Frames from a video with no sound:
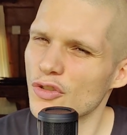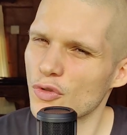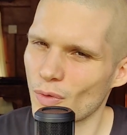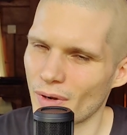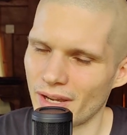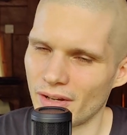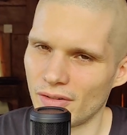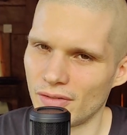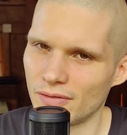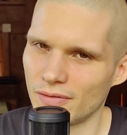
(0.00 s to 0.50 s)

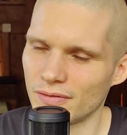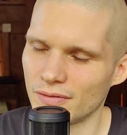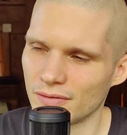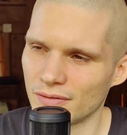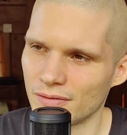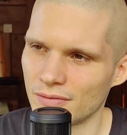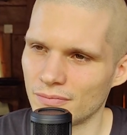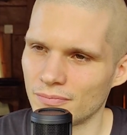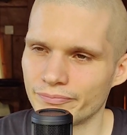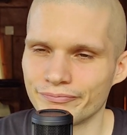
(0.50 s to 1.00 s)
12.
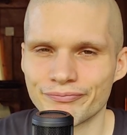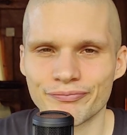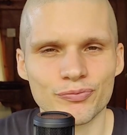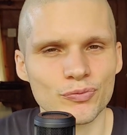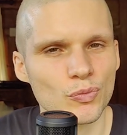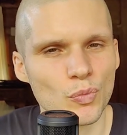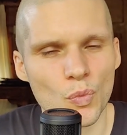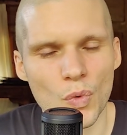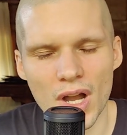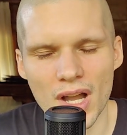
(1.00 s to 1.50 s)

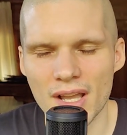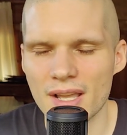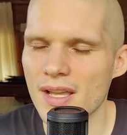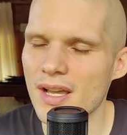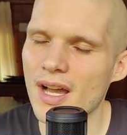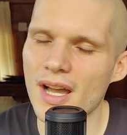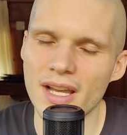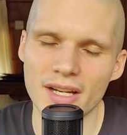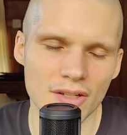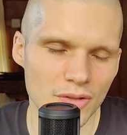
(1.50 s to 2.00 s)

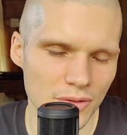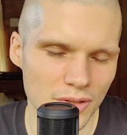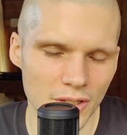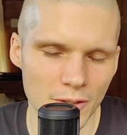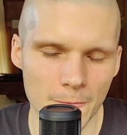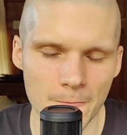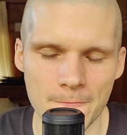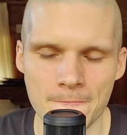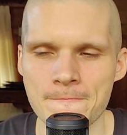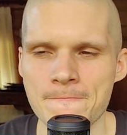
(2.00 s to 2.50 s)
Why? I don't
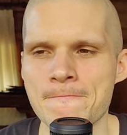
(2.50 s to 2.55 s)
know.